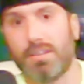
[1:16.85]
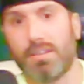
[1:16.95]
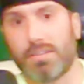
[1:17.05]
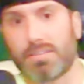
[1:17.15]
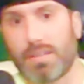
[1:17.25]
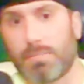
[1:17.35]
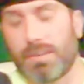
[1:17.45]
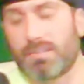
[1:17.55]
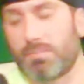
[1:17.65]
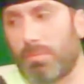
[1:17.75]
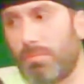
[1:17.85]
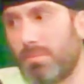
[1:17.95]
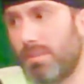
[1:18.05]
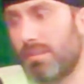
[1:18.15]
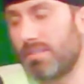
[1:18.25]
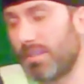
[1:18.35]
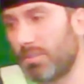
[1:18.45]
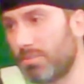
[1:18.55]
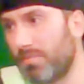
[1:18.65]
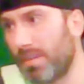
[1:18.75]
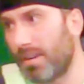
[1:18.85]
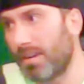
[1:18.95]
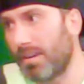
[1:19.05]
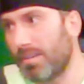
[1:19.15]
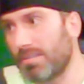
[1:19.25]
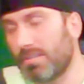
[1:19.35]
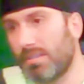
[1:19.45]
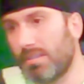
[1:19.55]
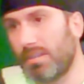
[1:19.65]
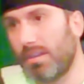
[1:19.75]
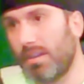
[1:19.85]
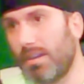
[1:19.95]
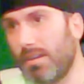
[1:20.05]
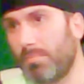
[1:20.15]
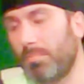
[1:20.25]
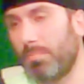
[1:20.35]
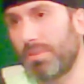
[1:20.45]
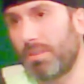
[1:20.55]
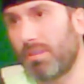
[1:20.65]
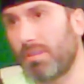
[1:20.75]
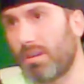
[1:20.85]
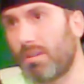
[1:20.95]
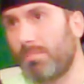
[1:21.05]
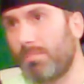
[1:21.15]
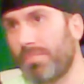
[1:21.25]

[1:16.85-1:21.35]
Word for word: The same thing is the way with instinctual variance, but they really are